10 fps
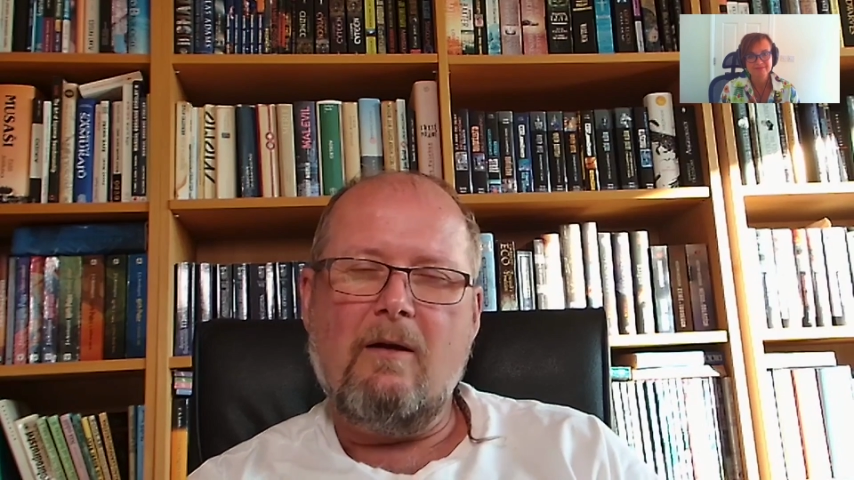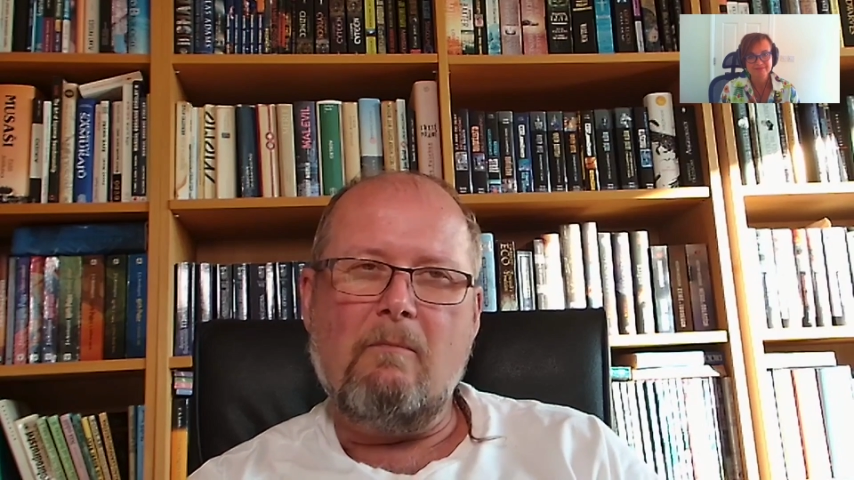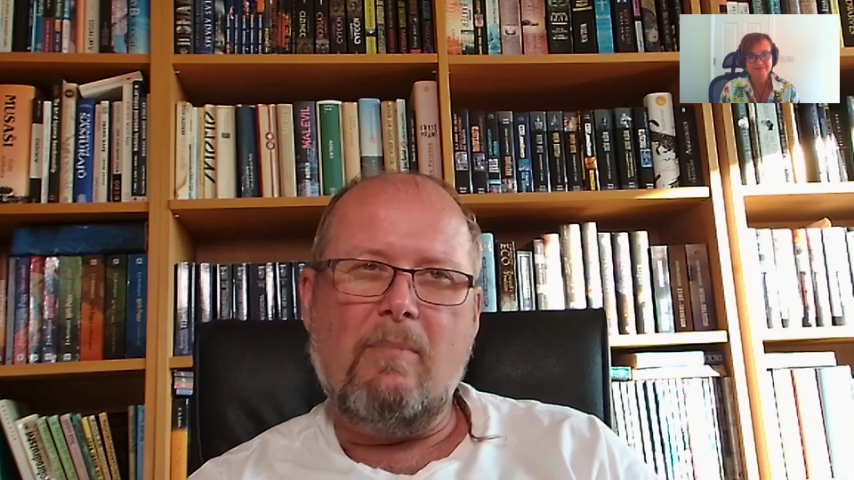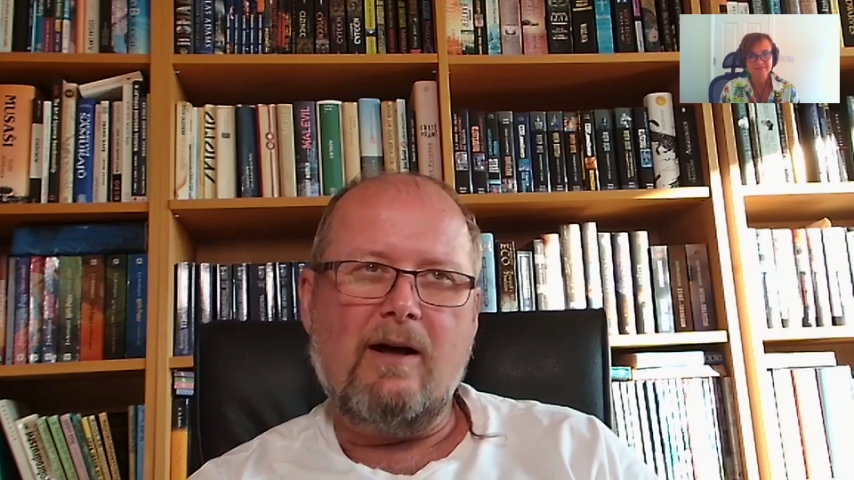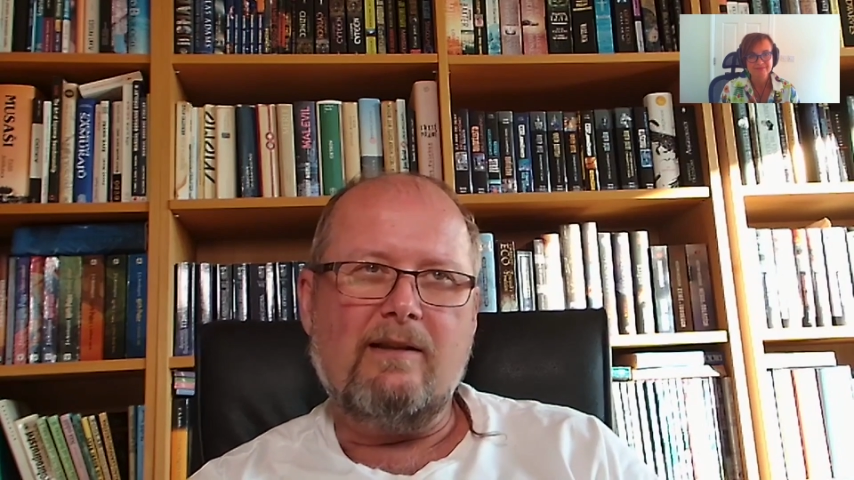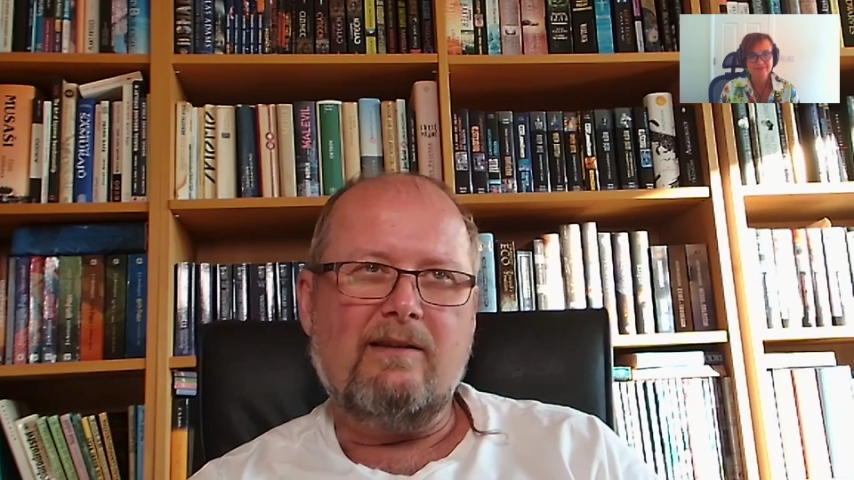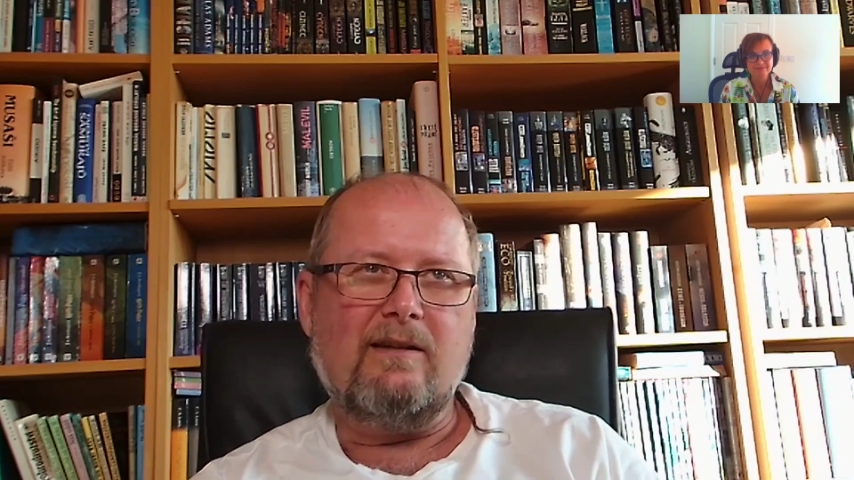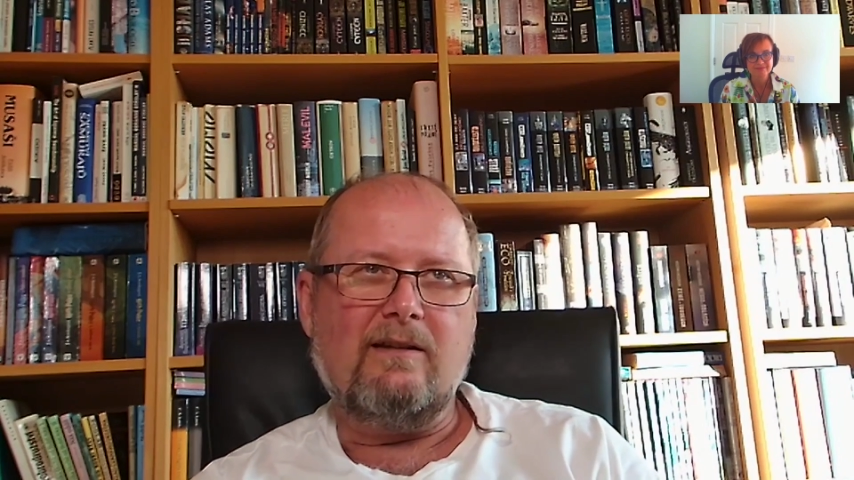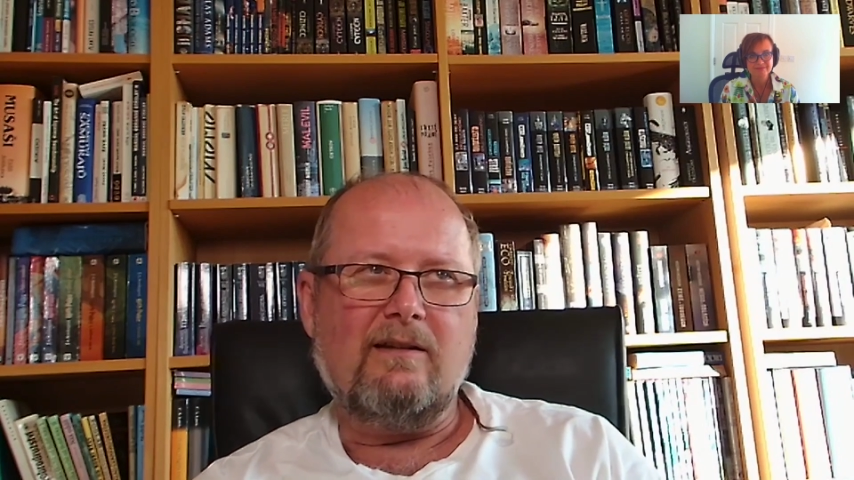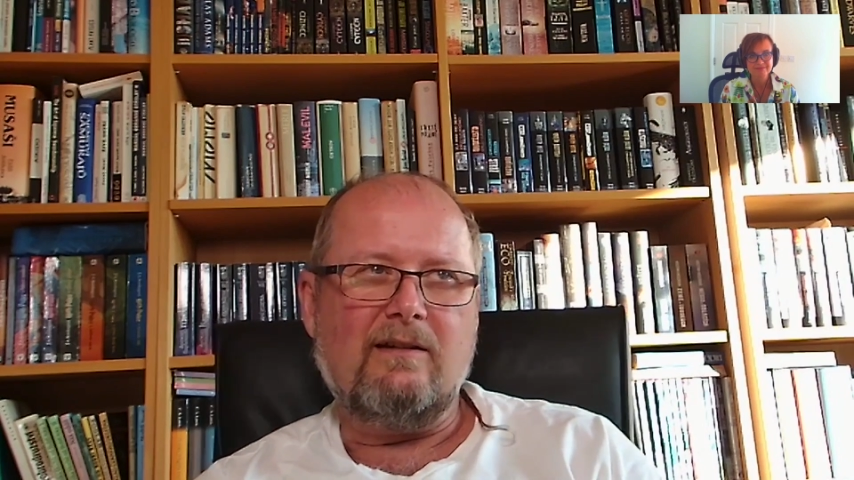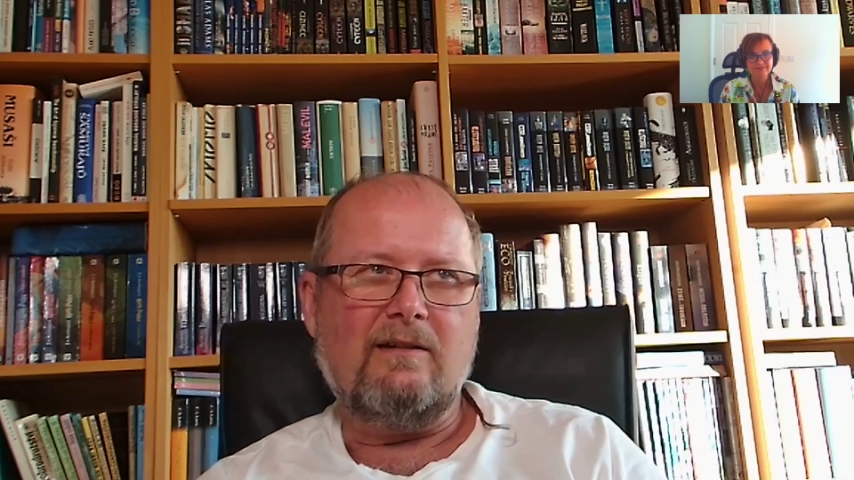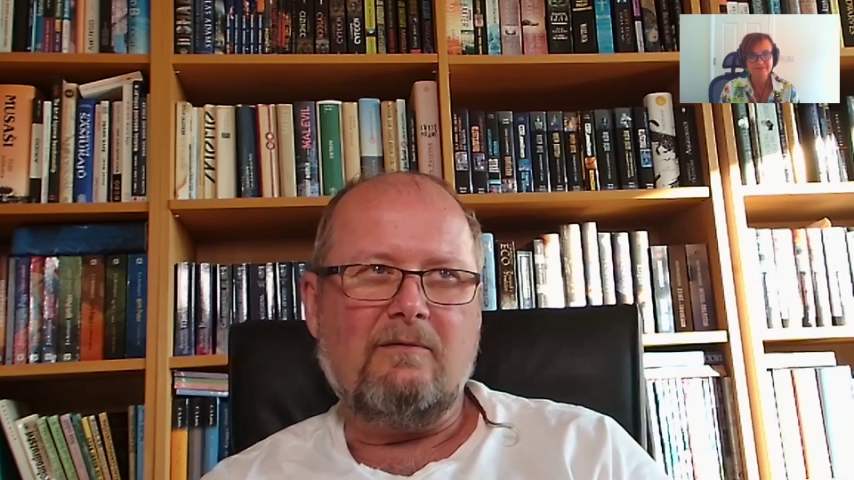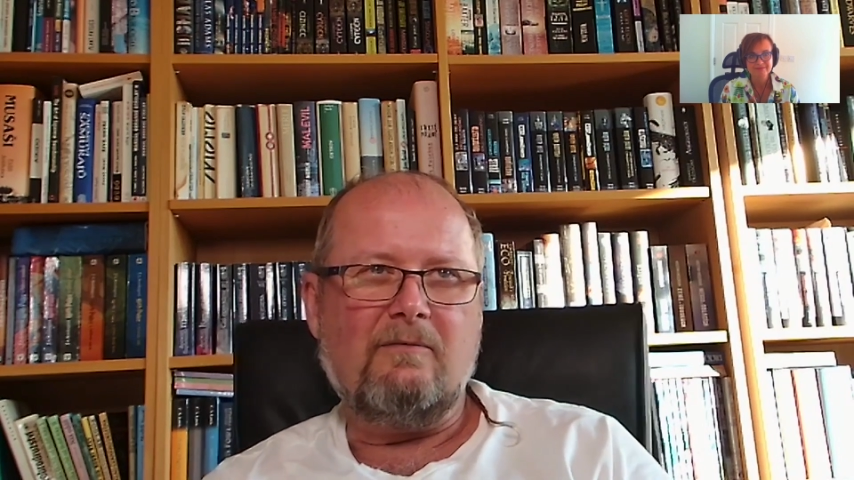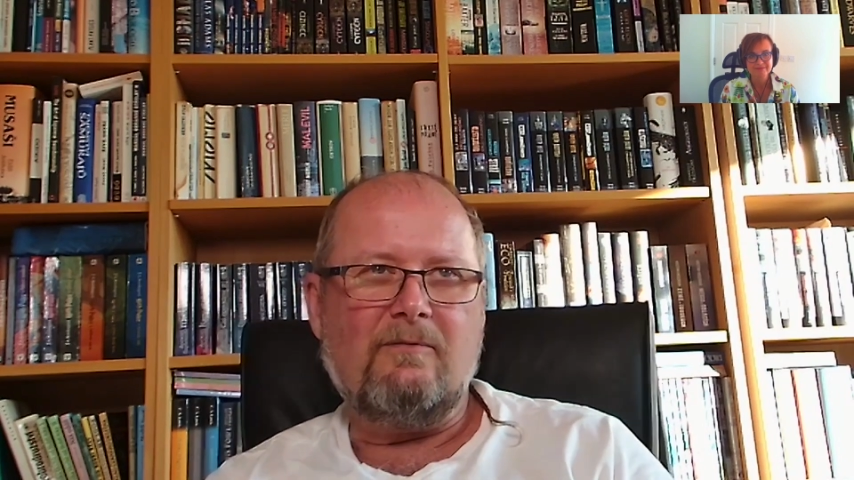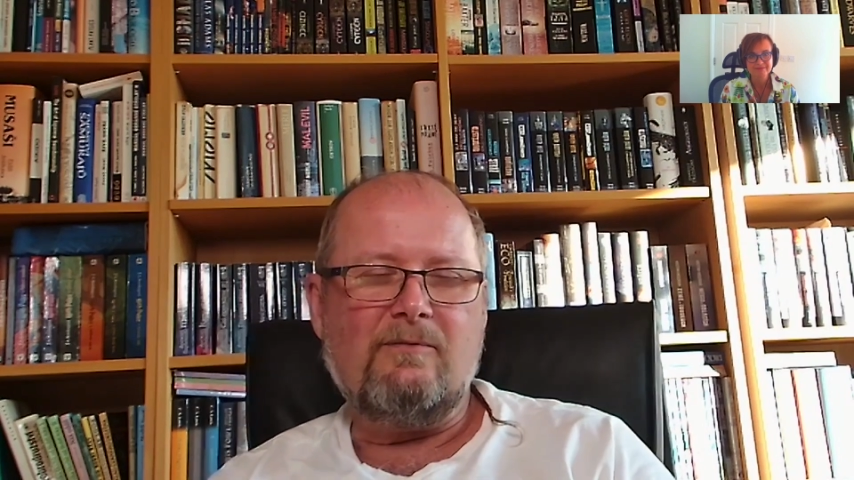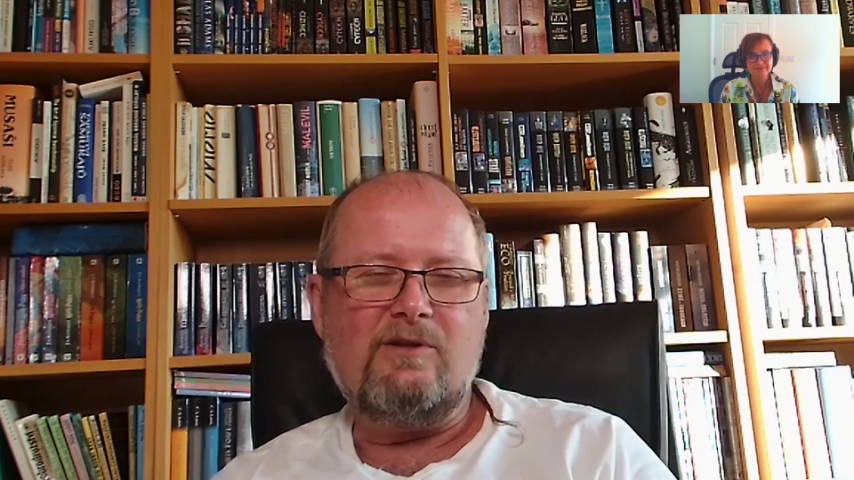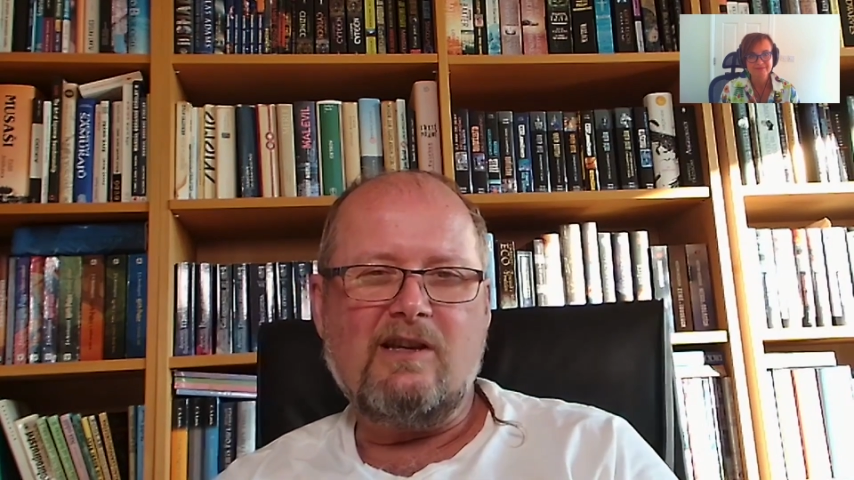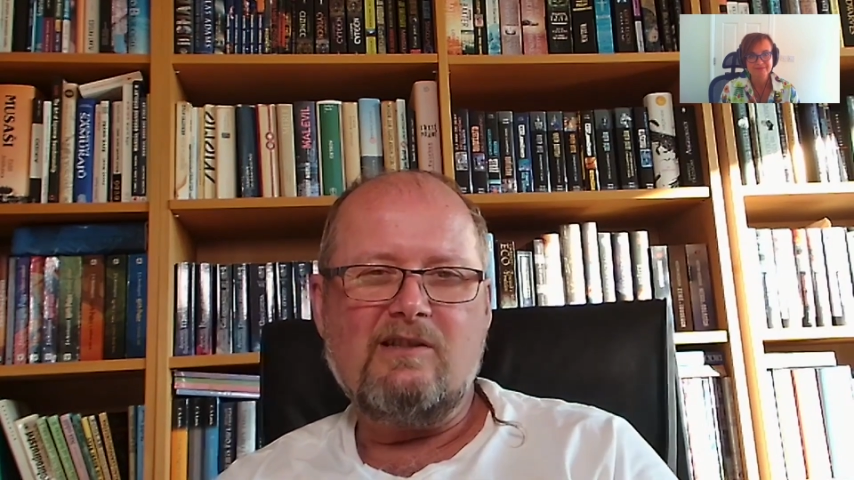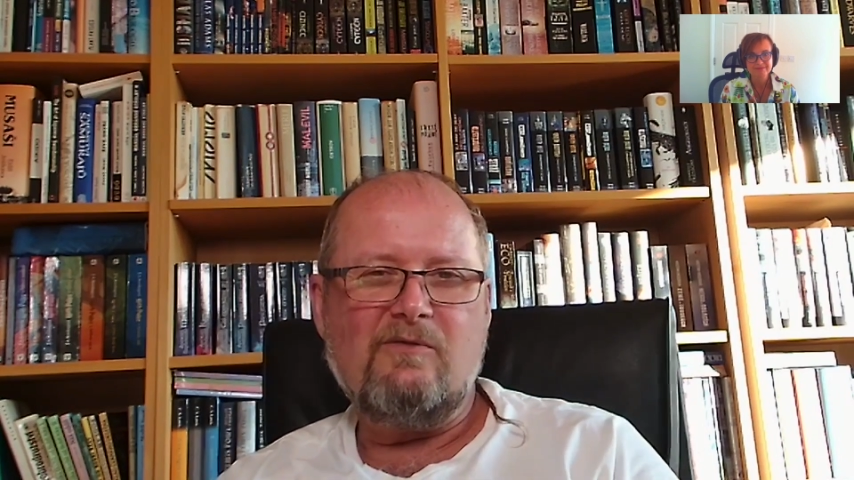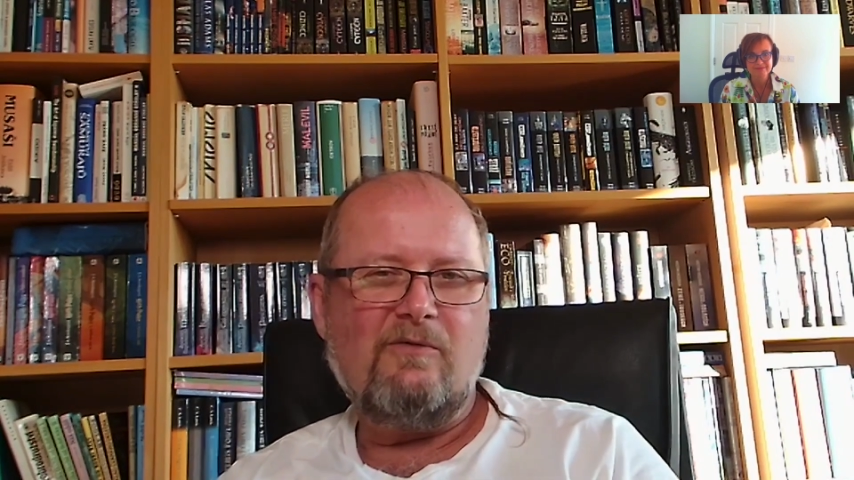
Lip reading: But just